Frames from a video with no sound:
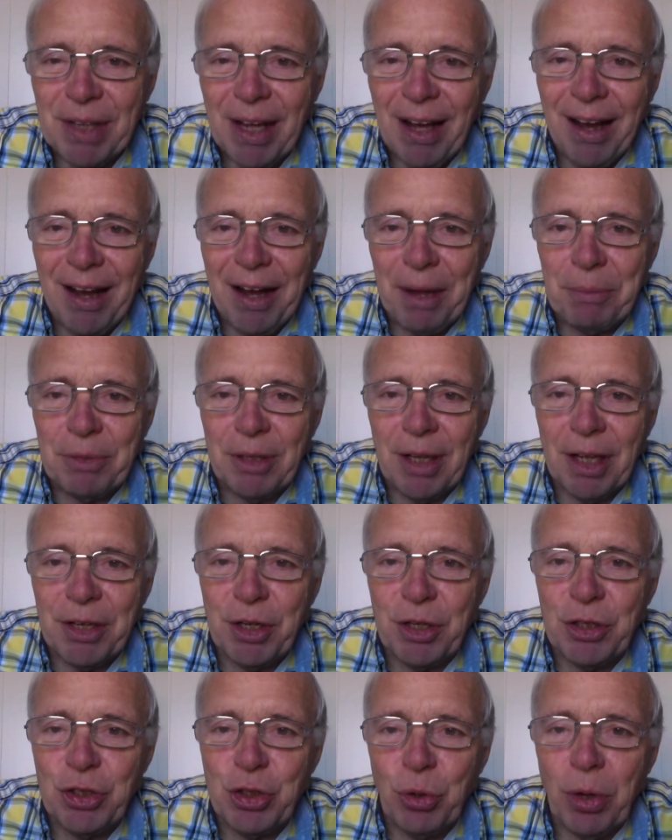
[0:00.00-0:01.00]
Hi, I'm glad
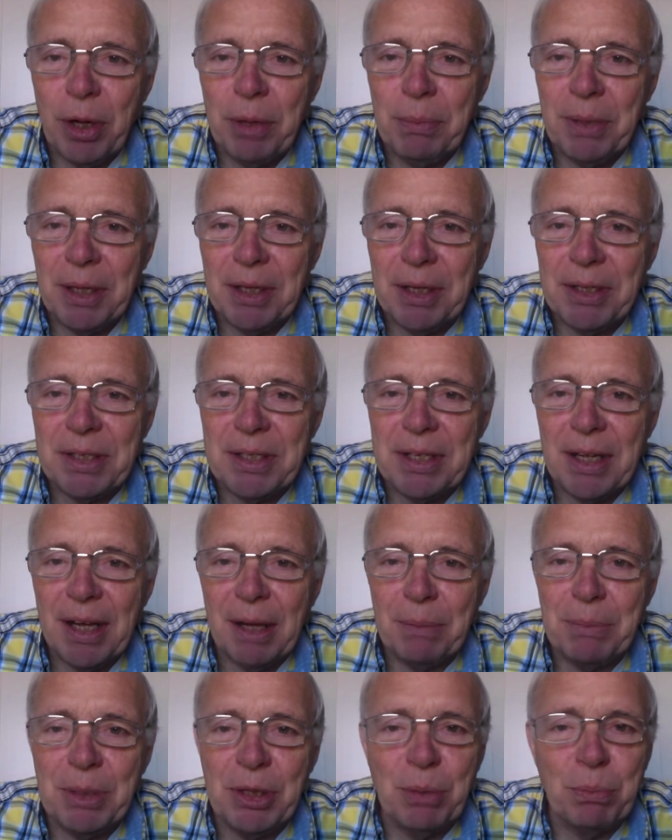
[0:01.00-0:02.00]
you could join me today.
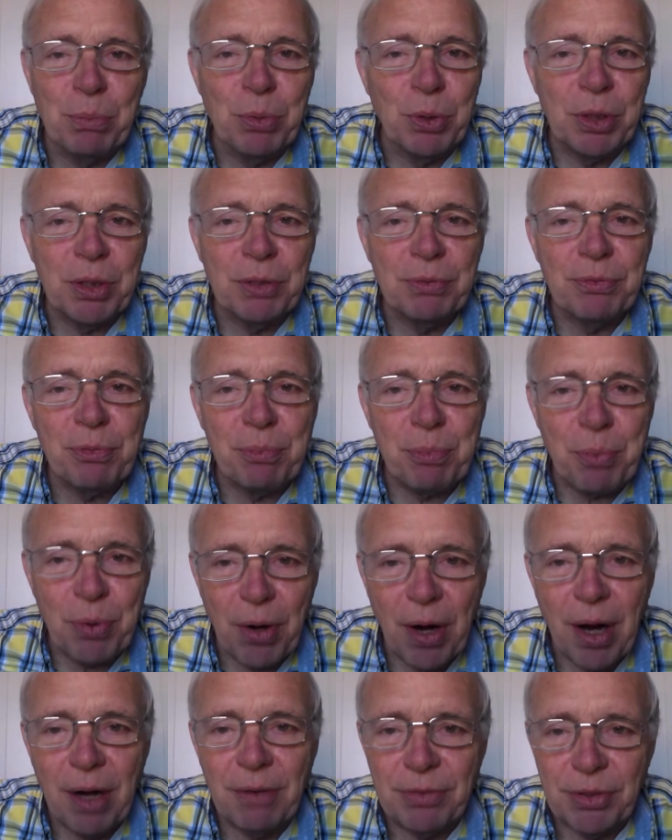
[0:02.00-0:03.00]
I'm in the book of
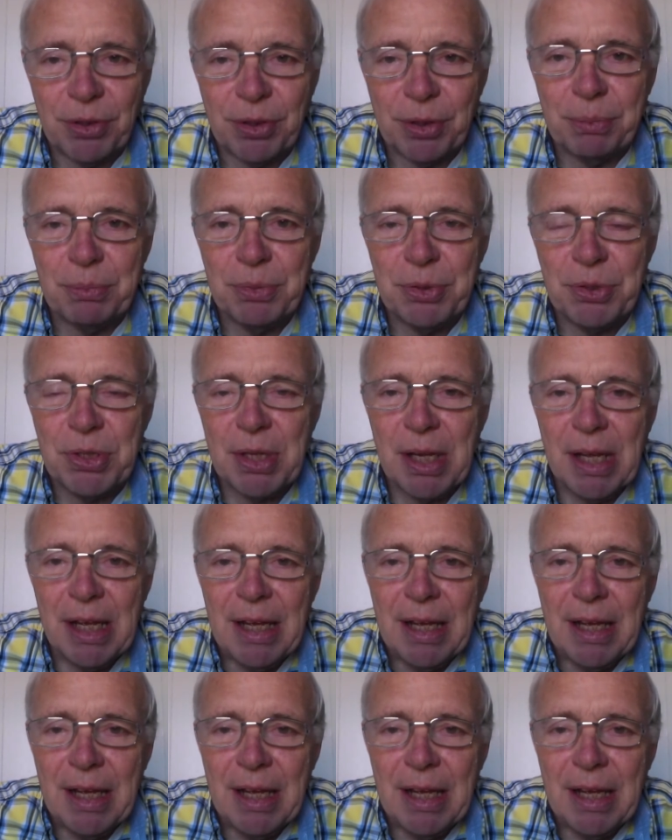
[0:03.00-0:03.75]
Proverbs.